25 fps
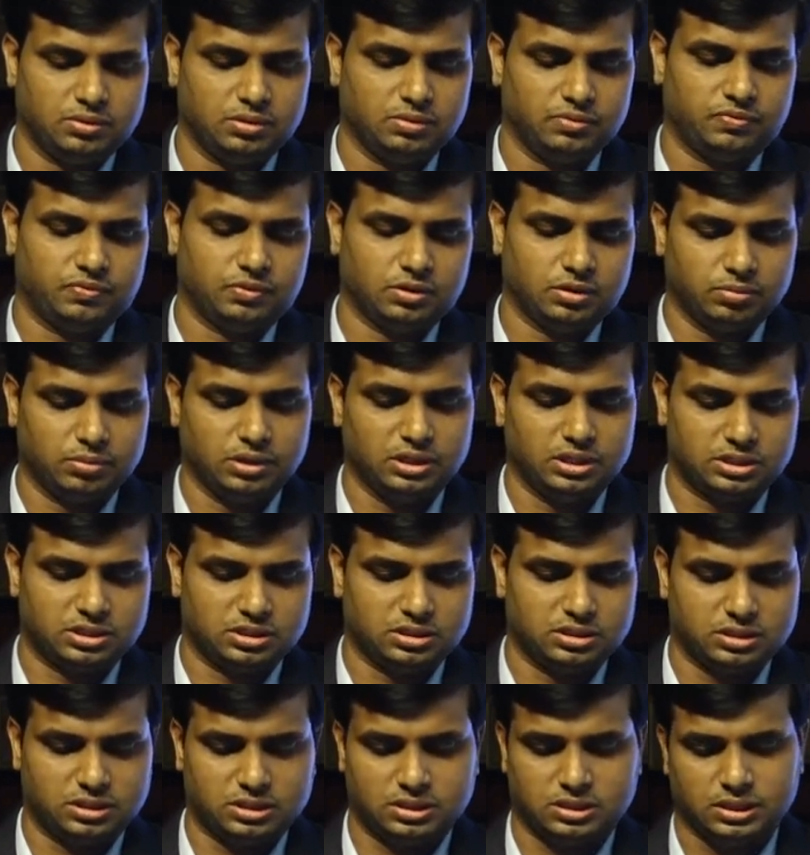the
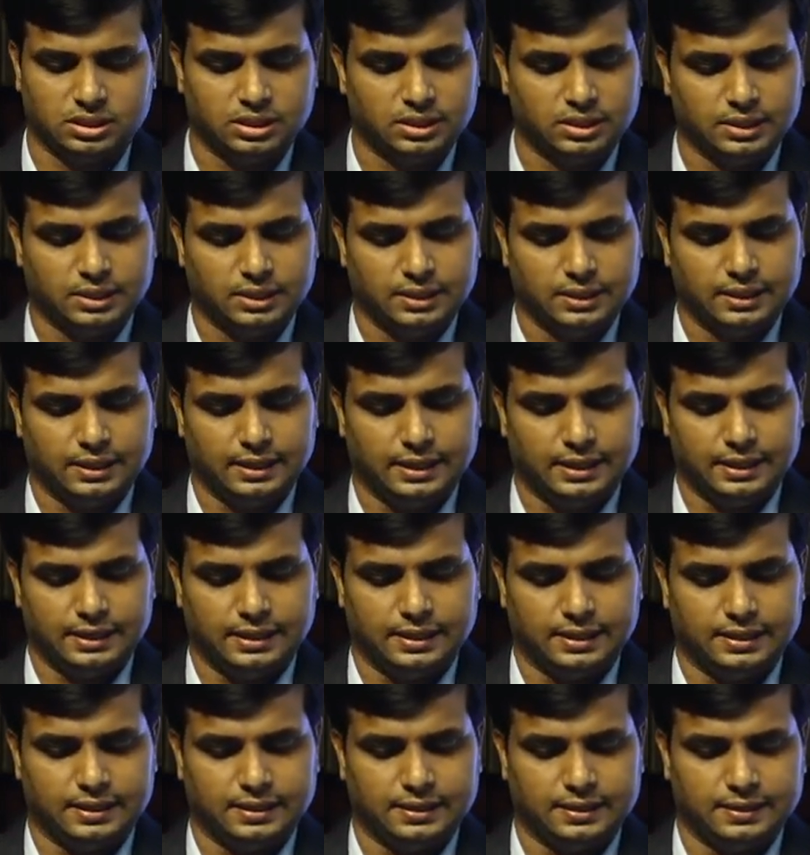formulations,
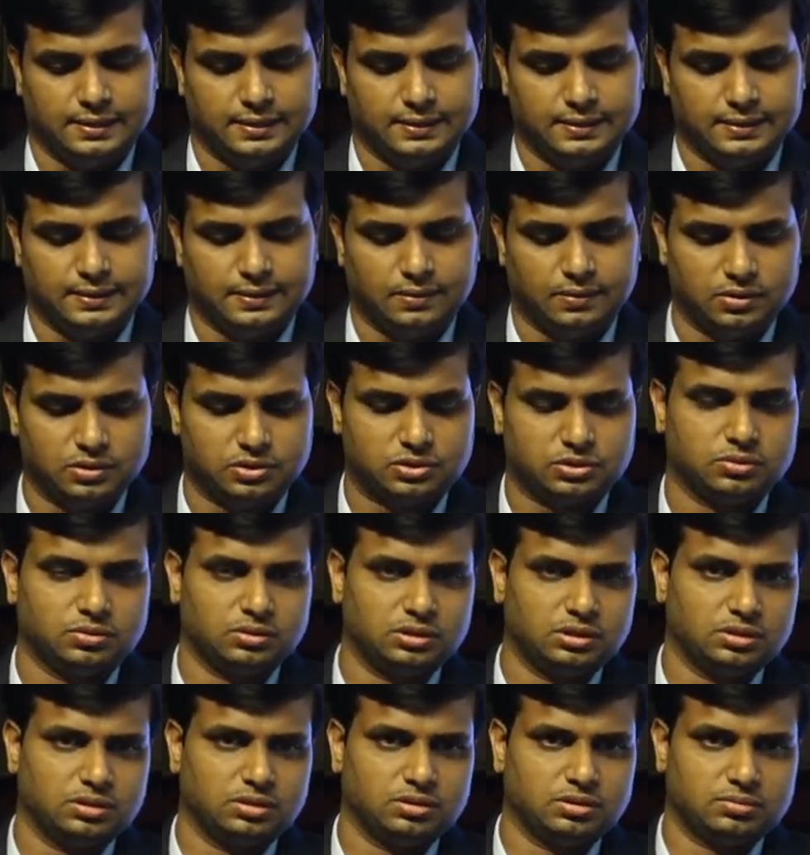and also
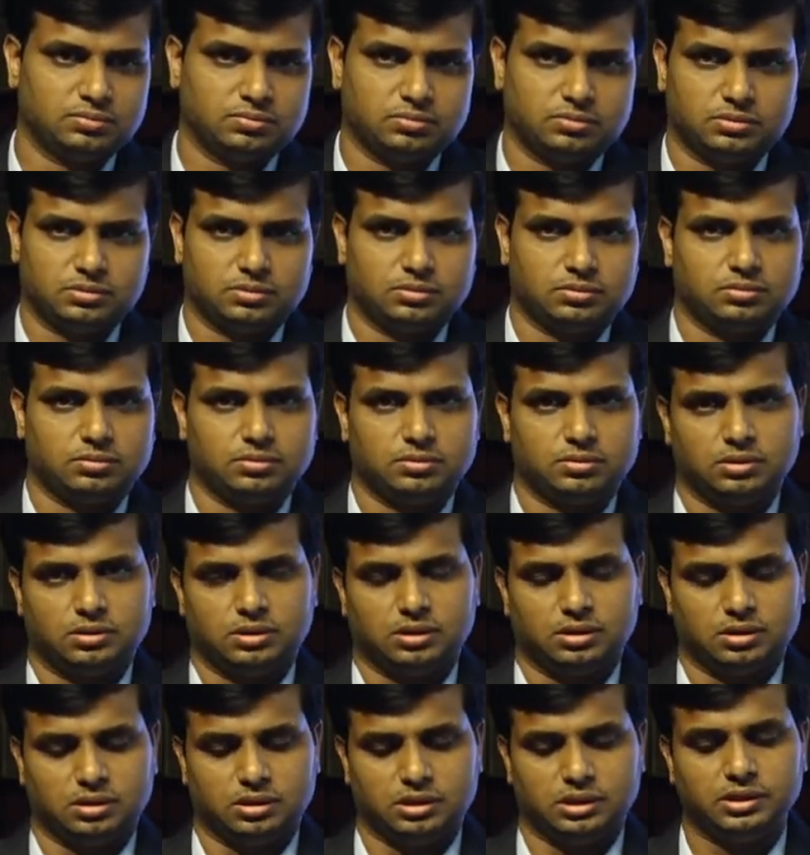the
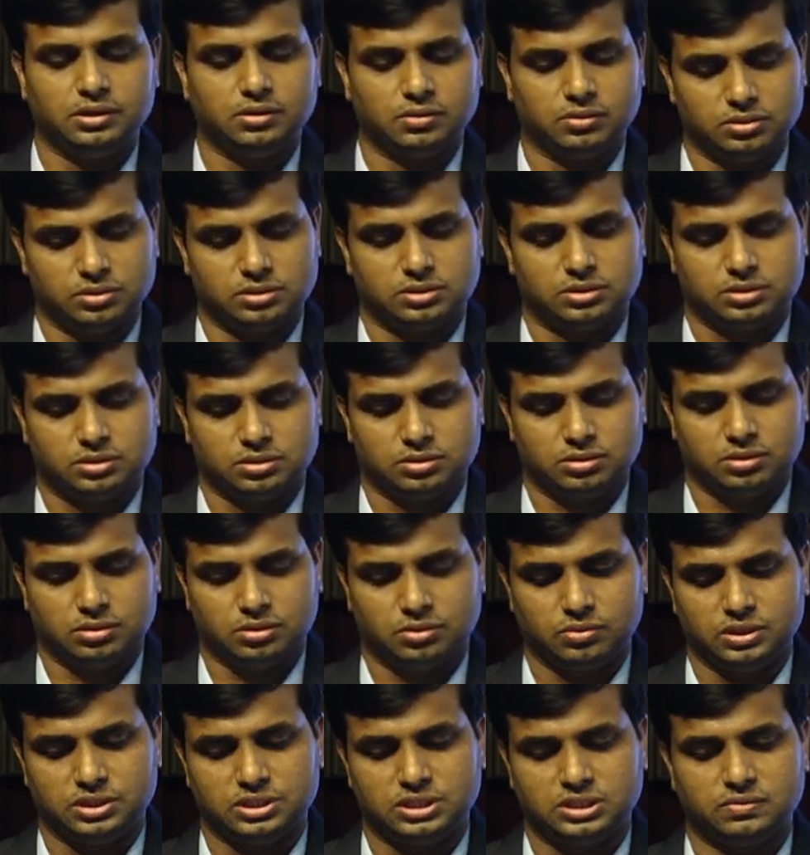ENOS
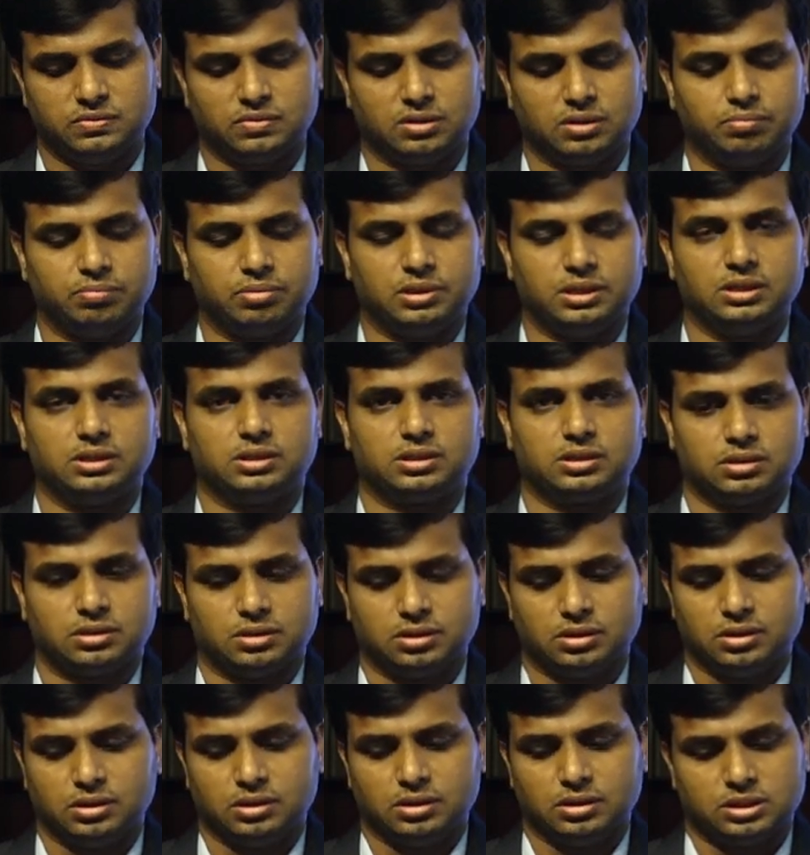to achieve complete
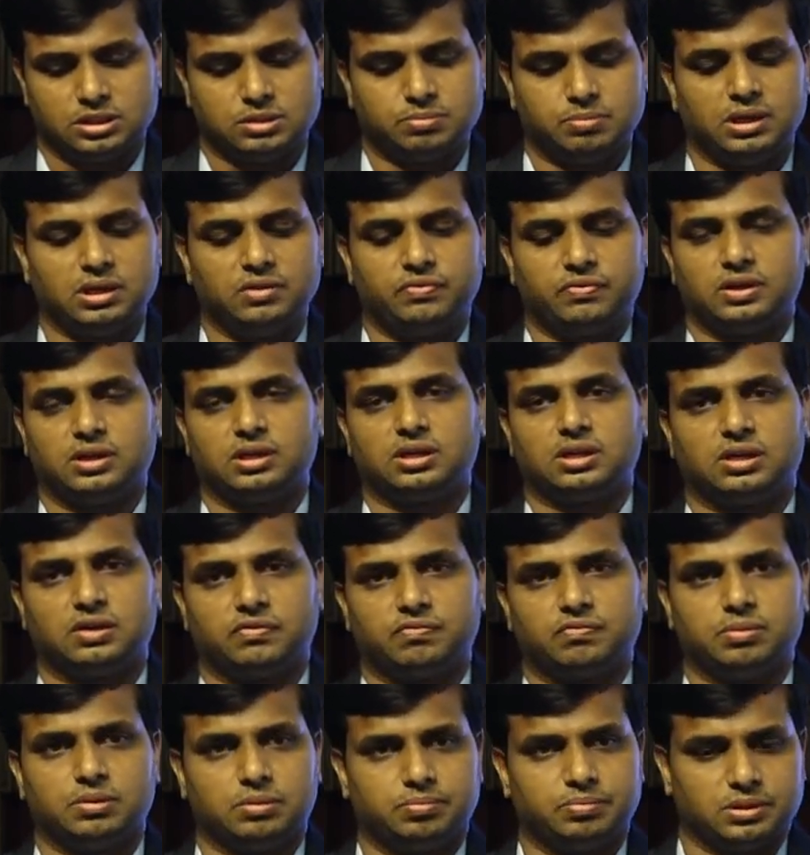smell-free kraft
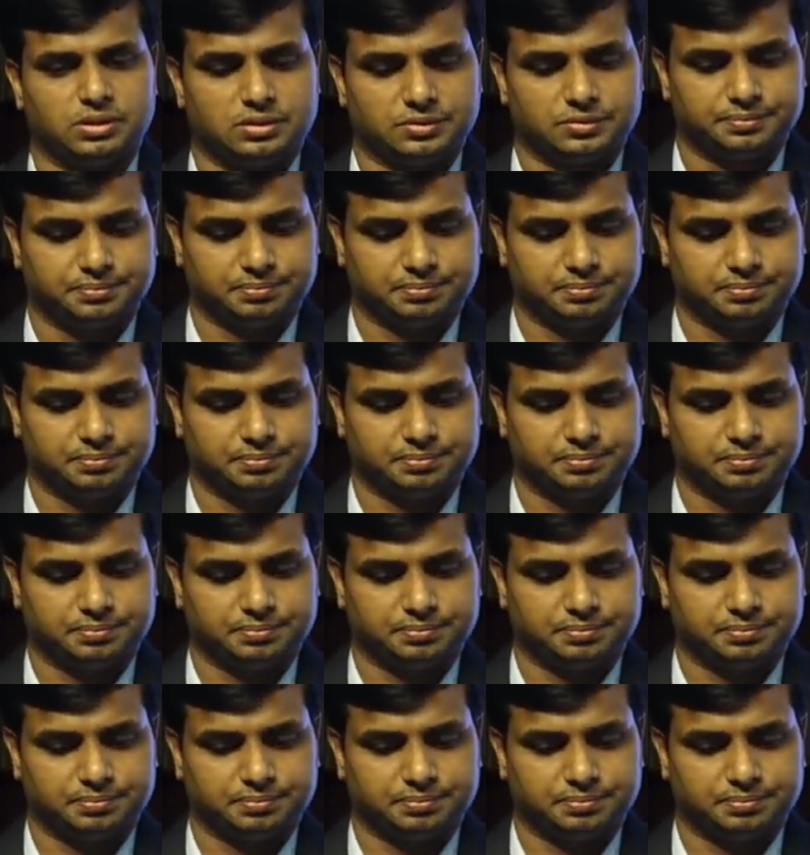paper.